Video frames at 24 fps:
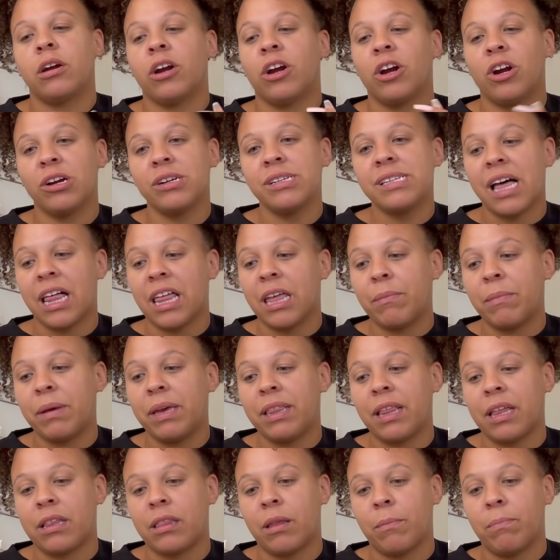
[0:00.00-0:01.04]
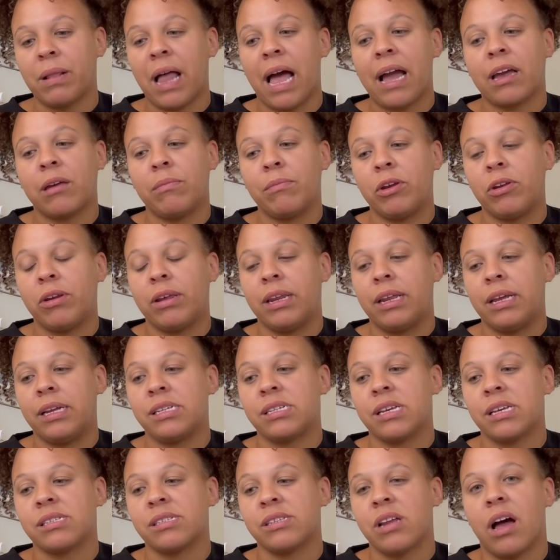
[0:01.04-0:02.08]
Her telling me that the black community
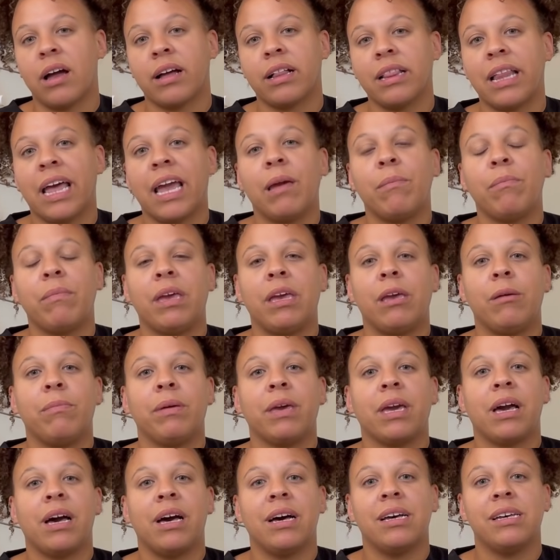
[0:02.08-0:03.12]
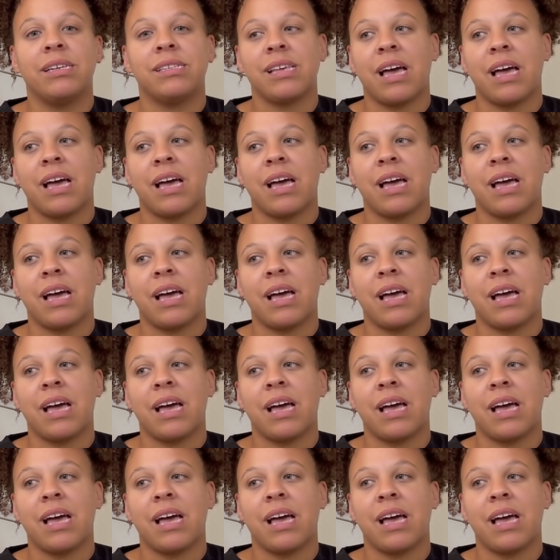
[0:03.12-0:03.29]
does not claim me because